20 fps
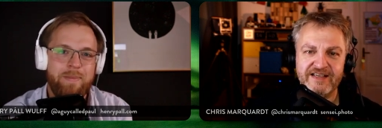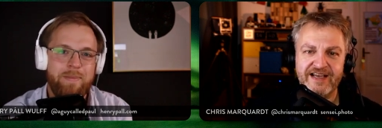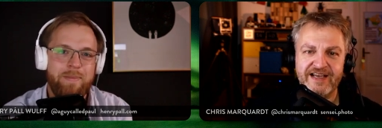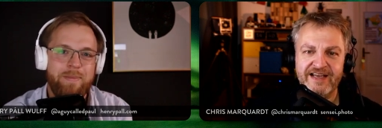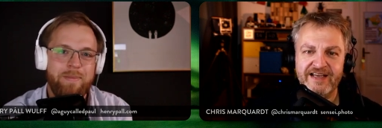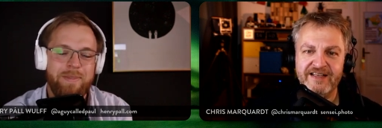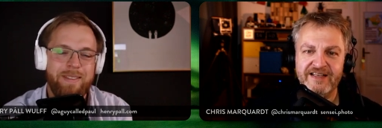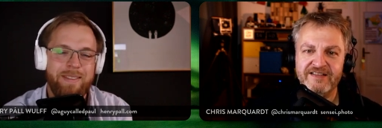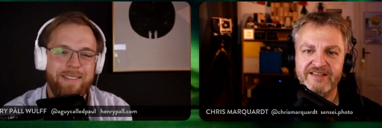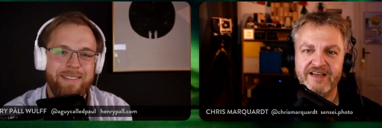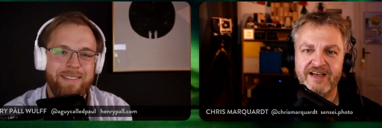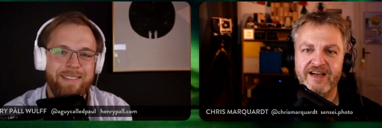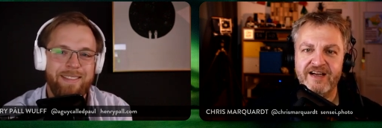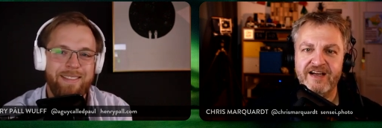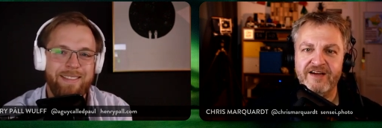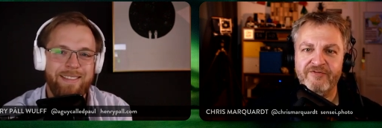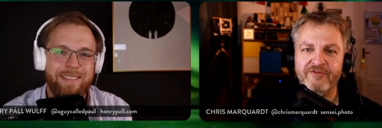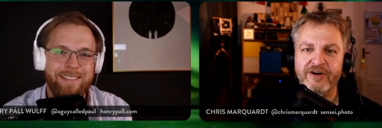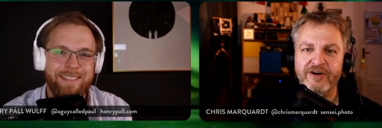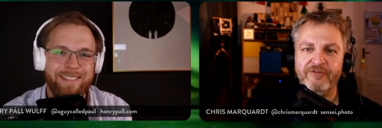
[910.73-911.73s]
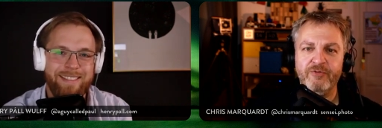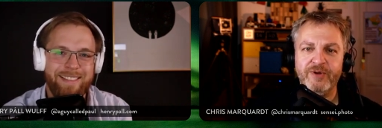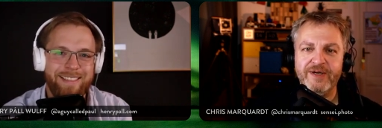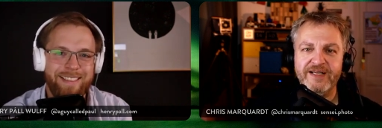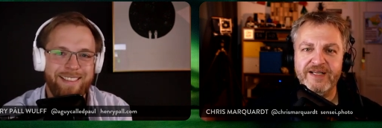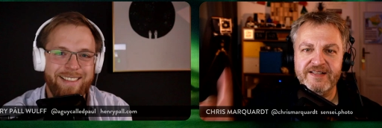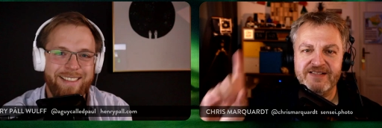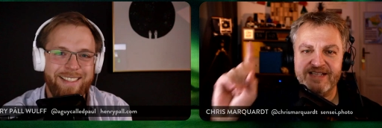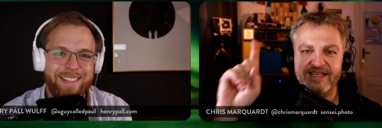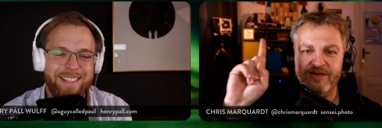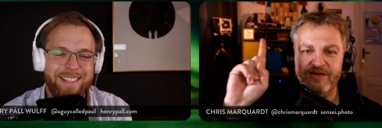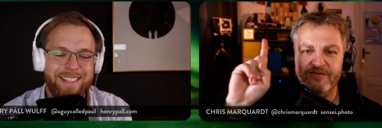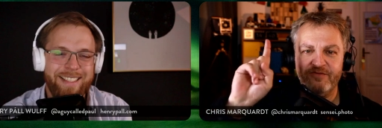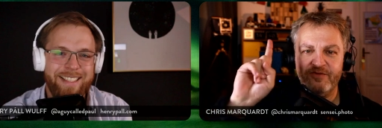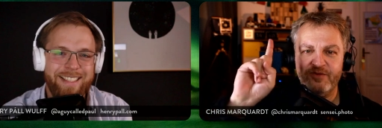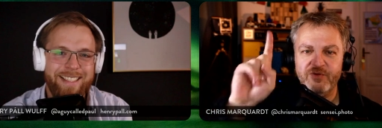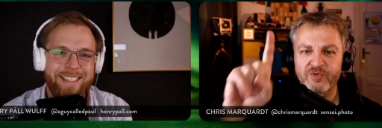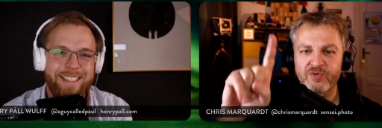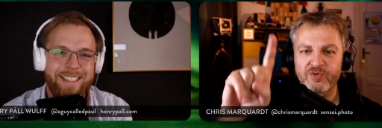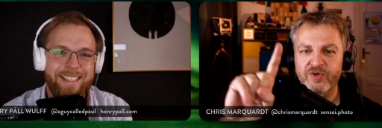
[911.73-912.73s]
Speaker 1: And uh, for everyone else, if
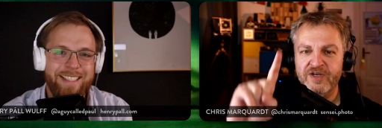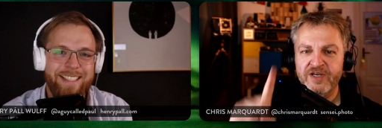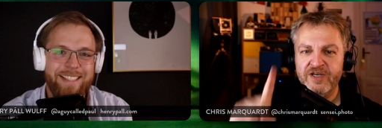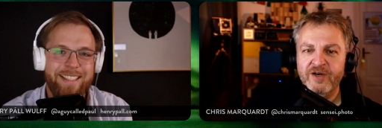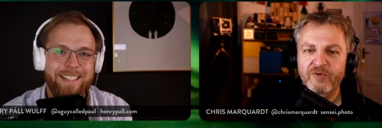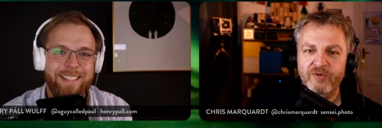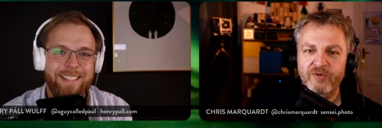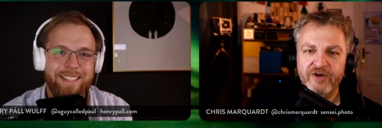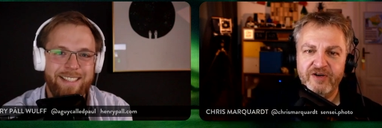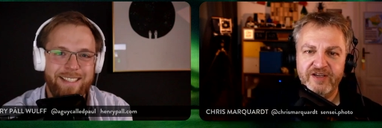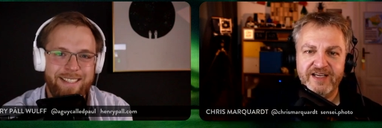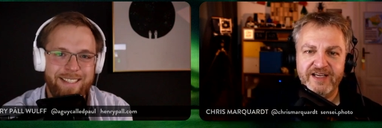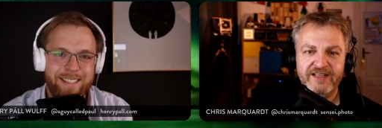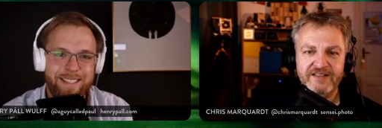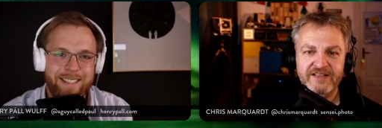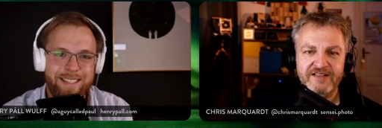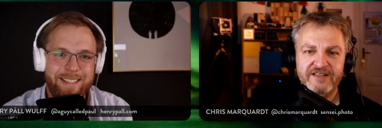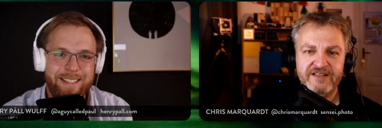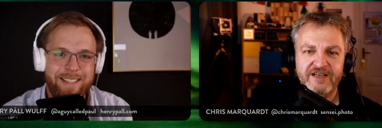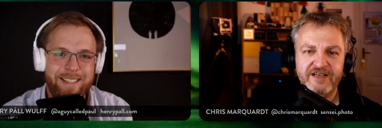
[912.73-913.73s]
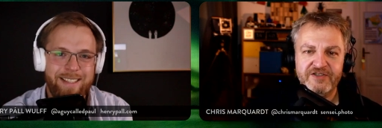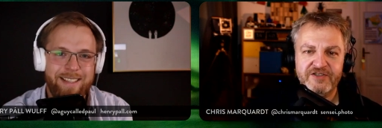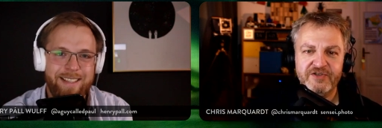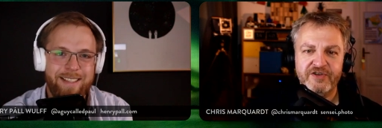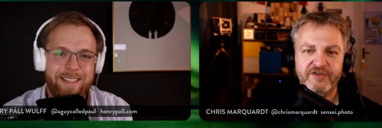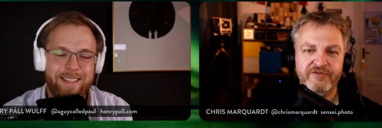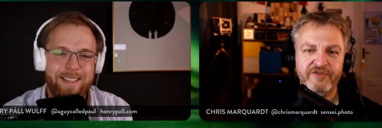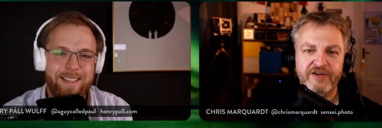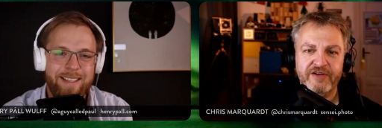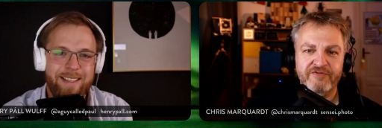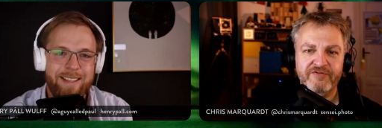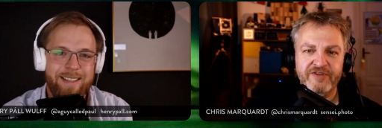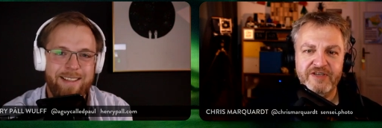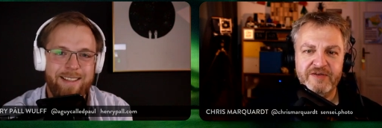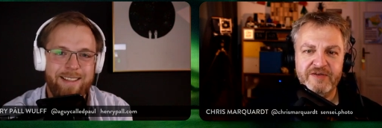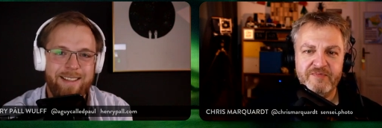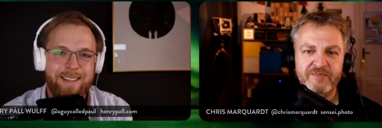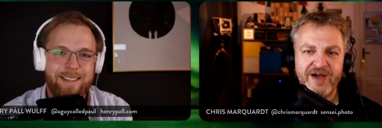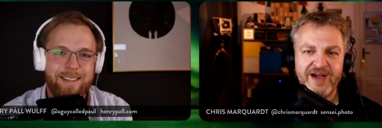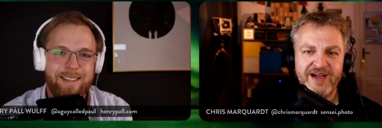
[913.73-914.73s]
you want to get in touch or if you have
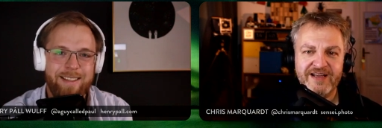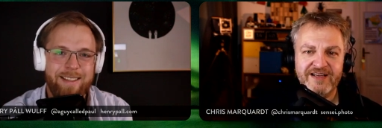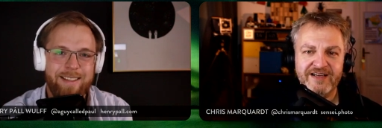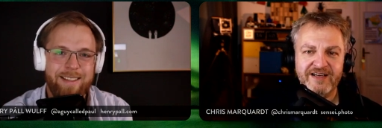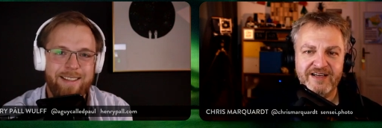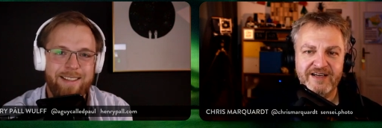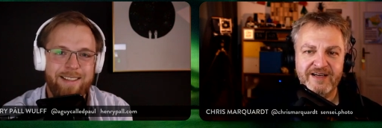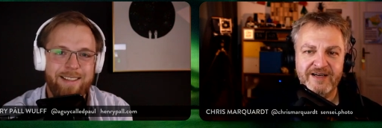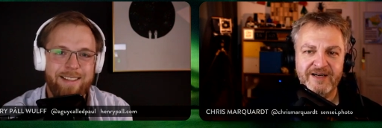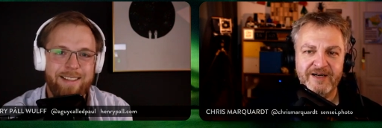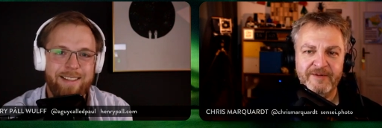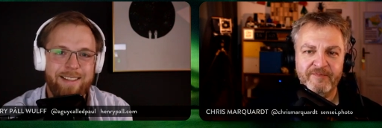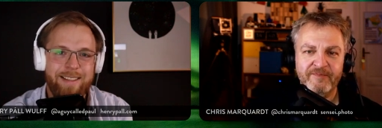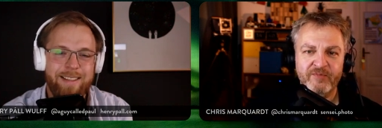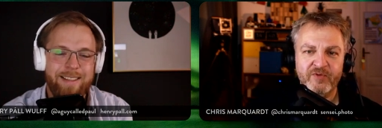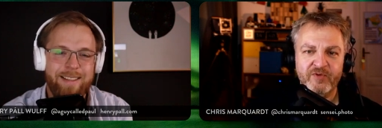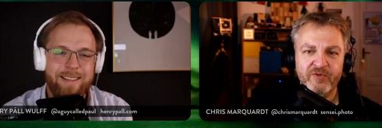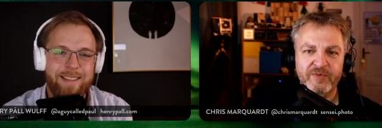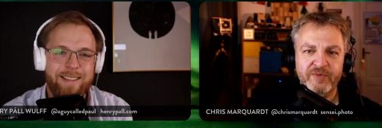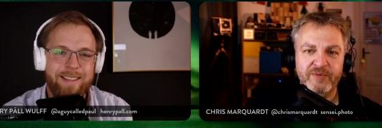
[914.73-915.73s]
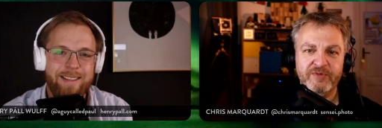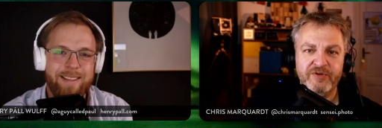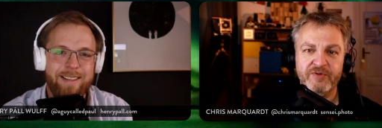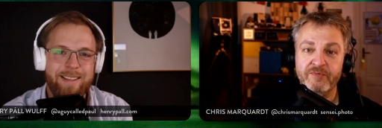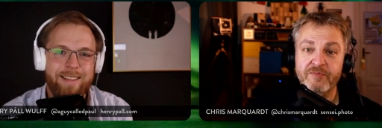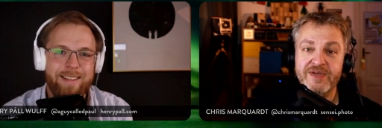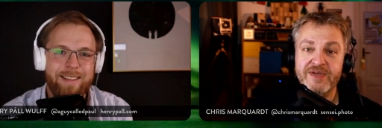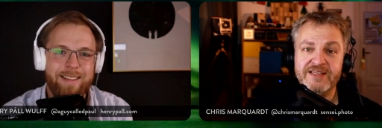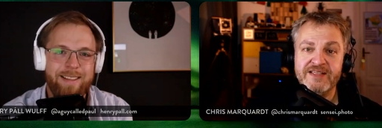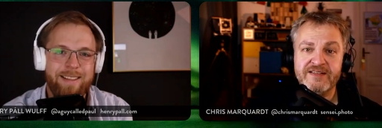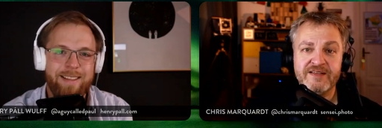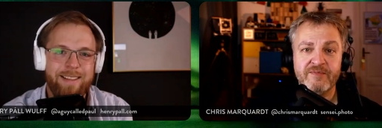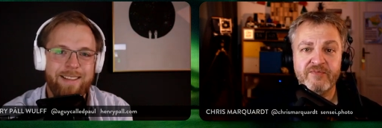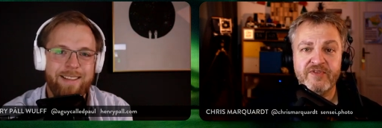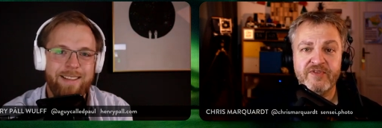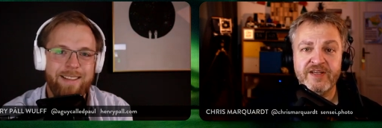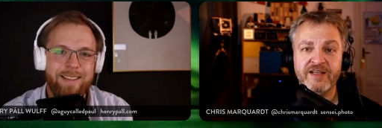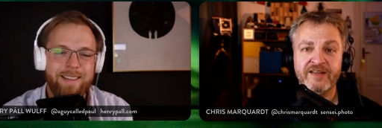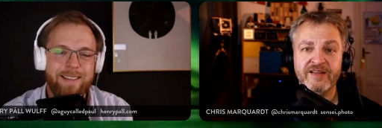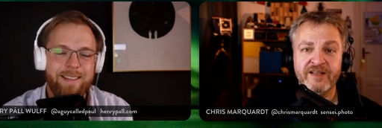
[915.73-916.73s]
feedback um, or maybe you missed
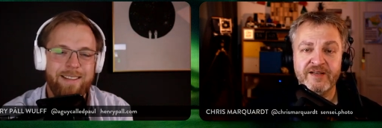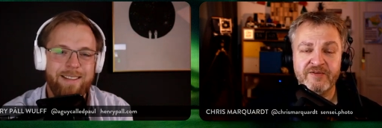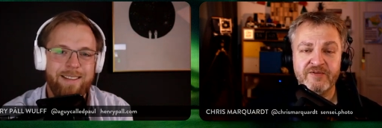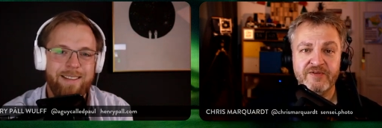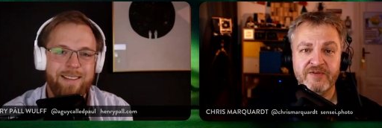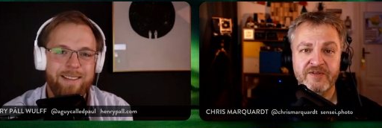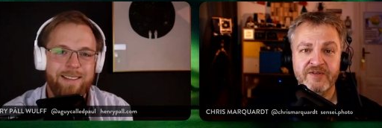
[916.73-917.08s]
something that